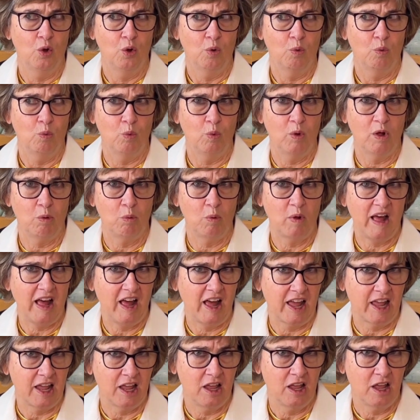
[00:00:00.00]
well,
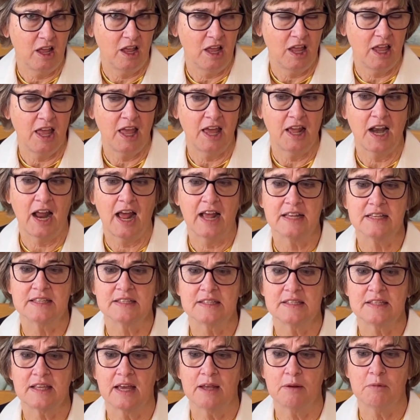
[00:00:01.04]
why? And I
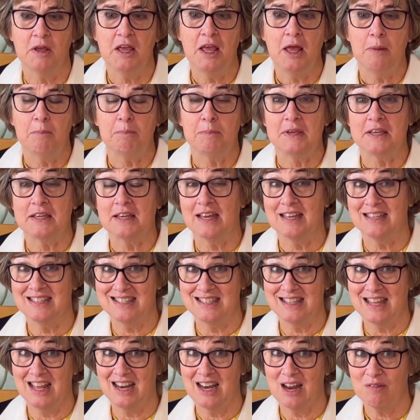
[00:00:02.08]
said, because
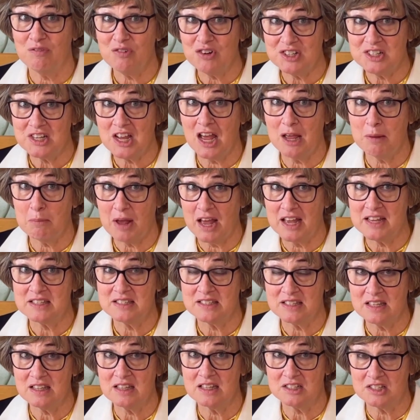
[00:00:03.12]
then every time I
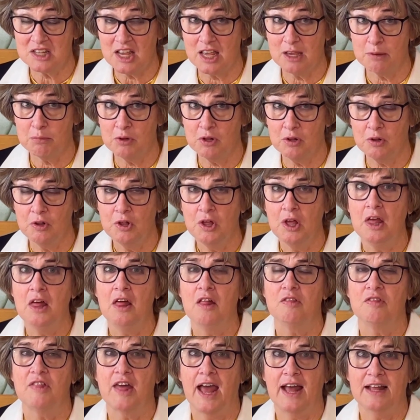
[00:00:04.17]
see the table,
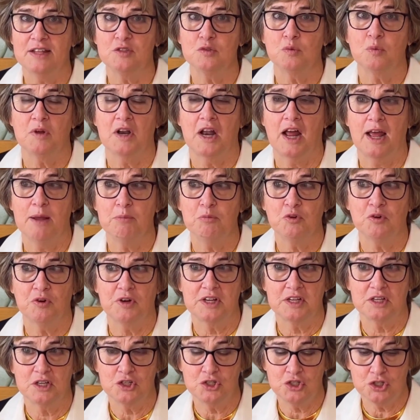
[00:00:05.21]
that's what I'm
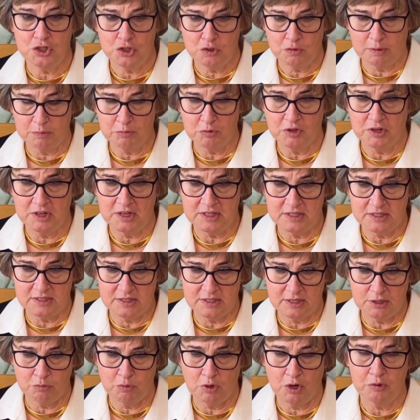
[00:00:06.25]
going to do. I'm going to
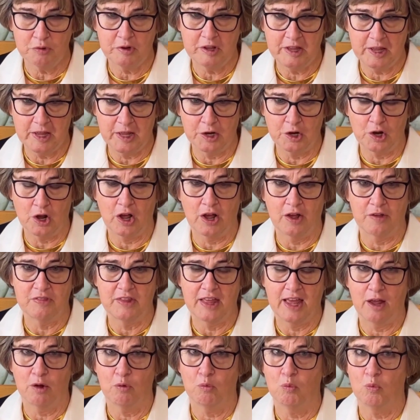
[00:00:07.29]
zero in on
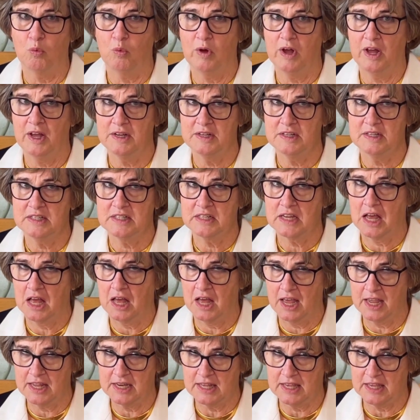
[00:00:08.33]
that one
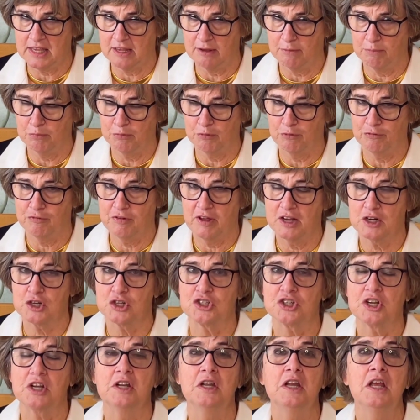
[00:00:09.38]
tiny
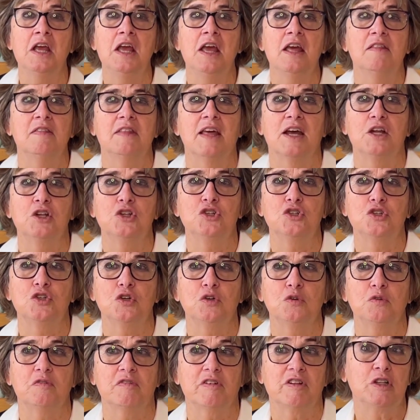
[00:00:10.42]
imperfection that
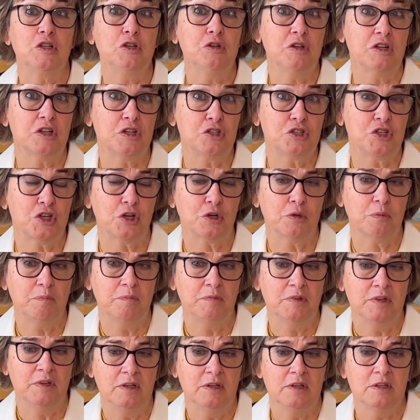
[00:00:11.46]
you've alluded to.
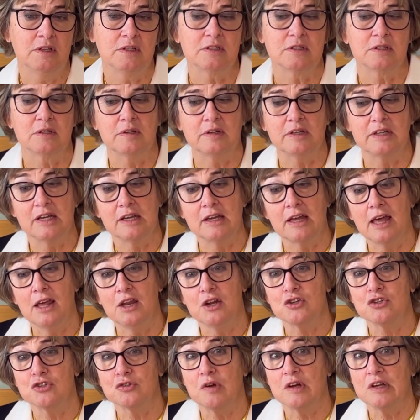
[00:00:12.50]
So he kind
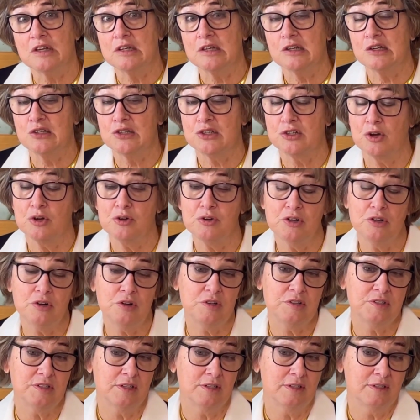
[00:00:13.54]
of shrugged his
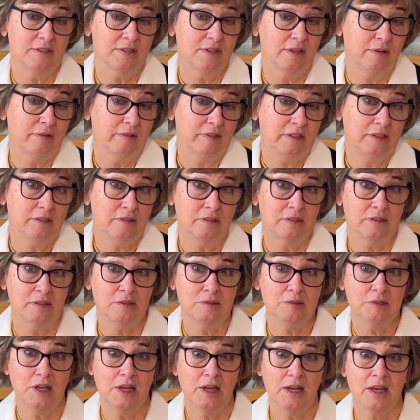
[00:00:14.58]
shoulders and said, oh,
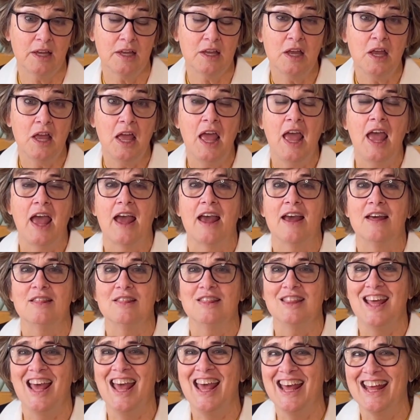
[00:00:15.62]
okay. And
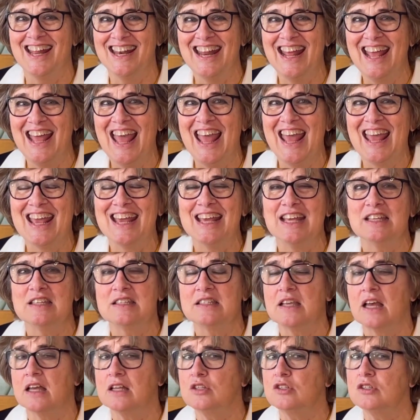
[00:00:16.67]
then he
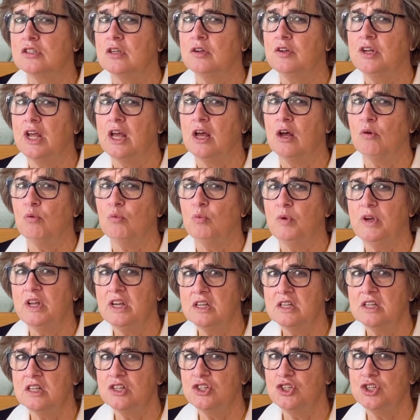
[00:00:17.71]
said, so now when
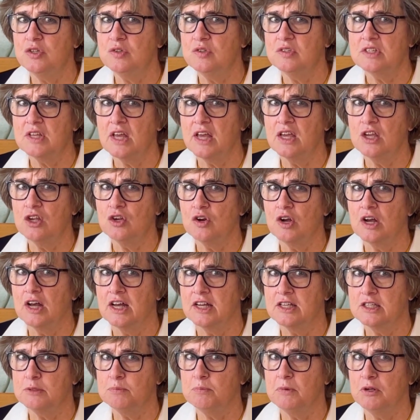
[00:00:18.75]
did you say your
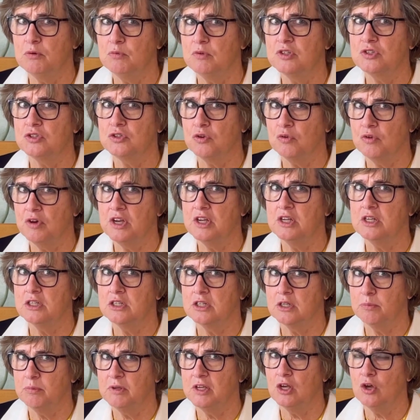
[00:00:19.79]
husband was going
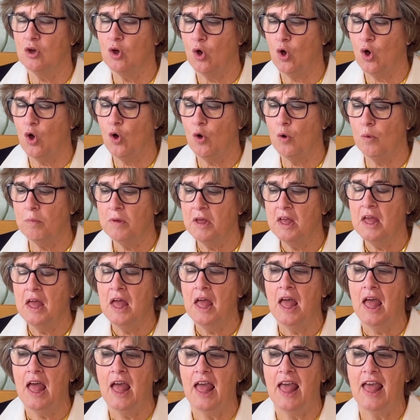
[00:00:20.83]
to be home?
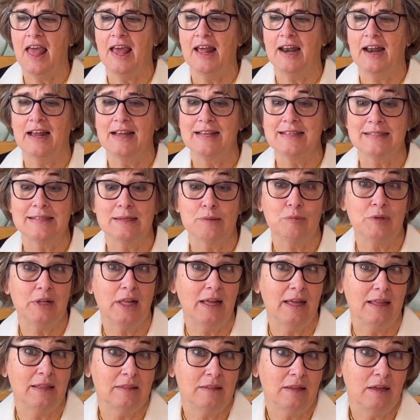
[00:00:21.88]
And I said, well,
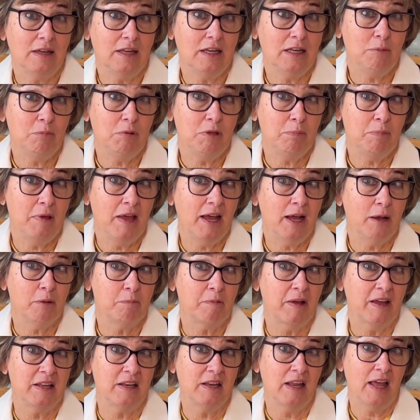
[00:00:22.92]
I thought he'd be back
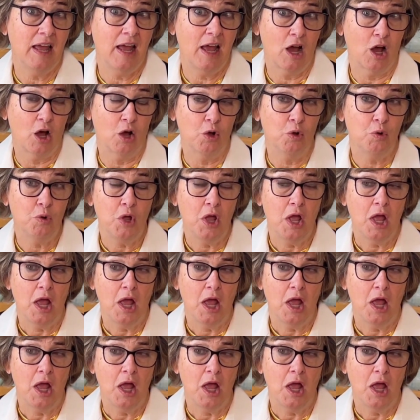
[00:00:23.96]
by now,